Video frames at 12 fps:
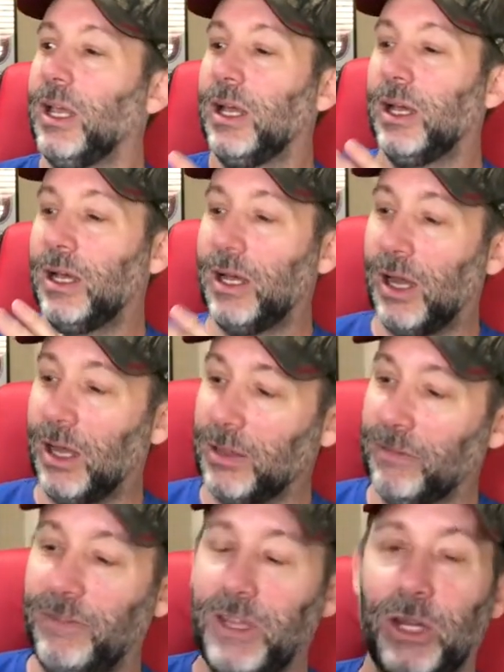Uh, all
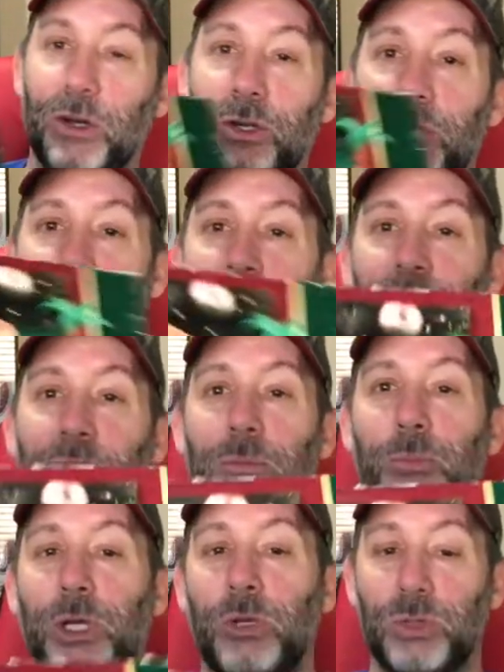the figures,
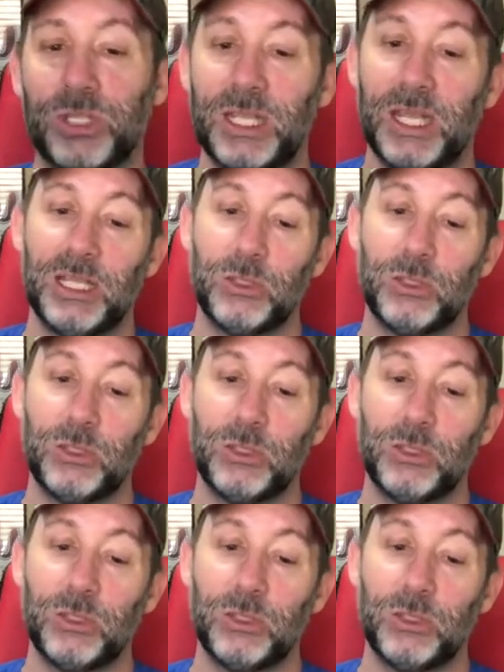pretty cool set.